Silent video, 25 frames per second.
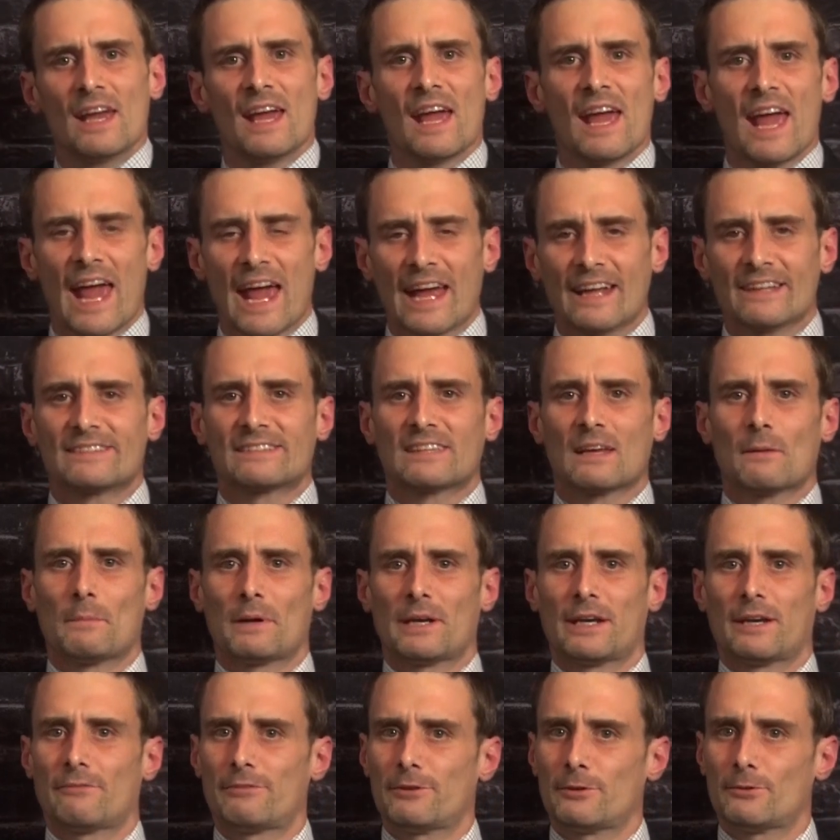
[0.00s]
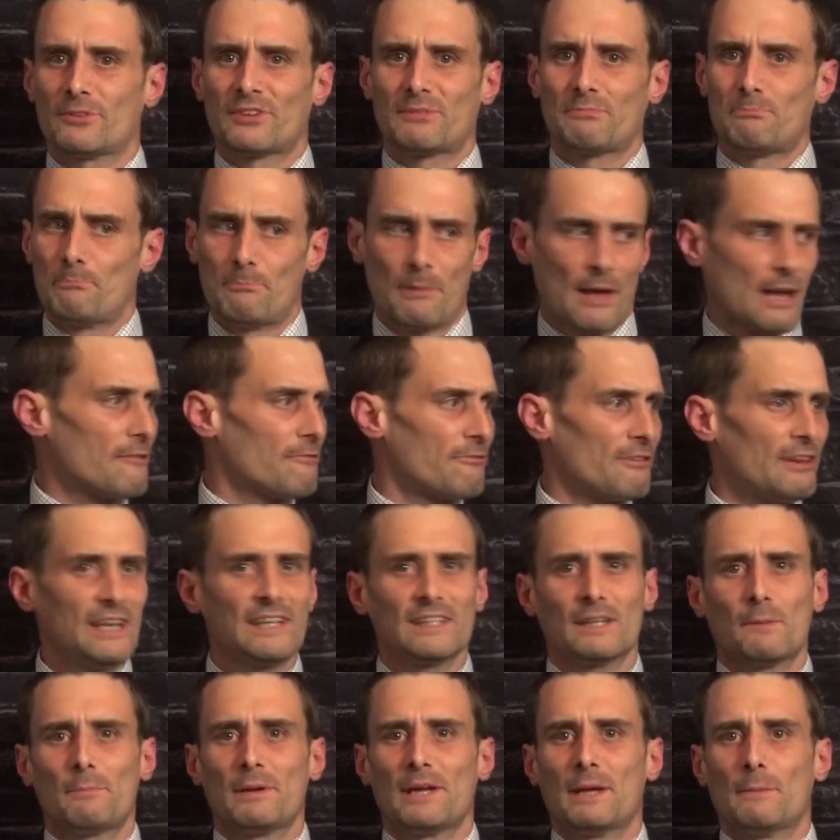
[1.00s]
hate somebody if he was benefiting
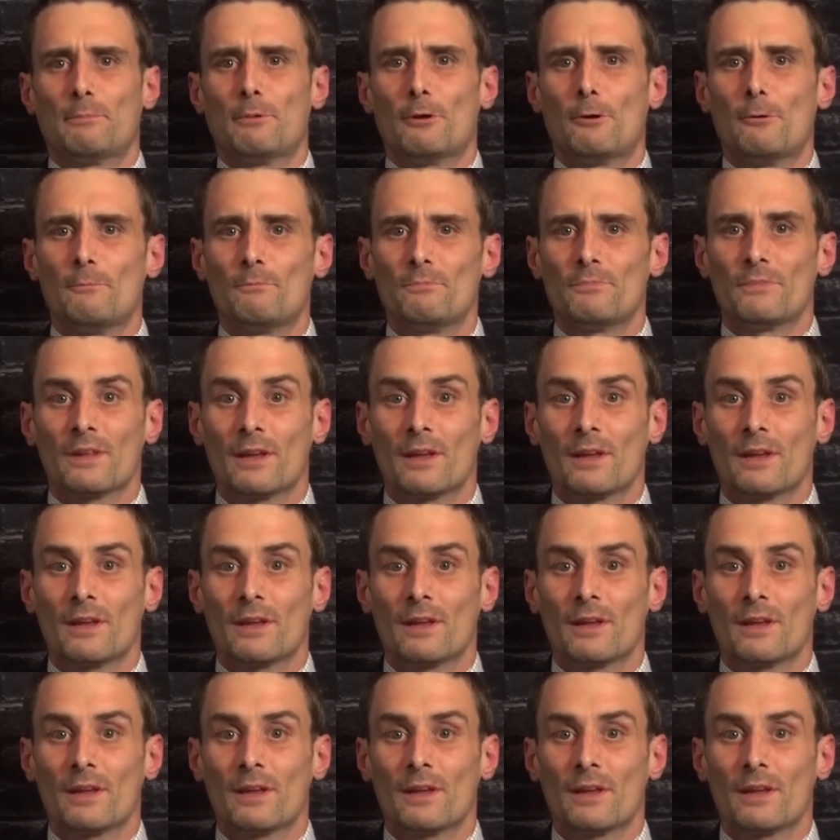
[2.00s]
the people?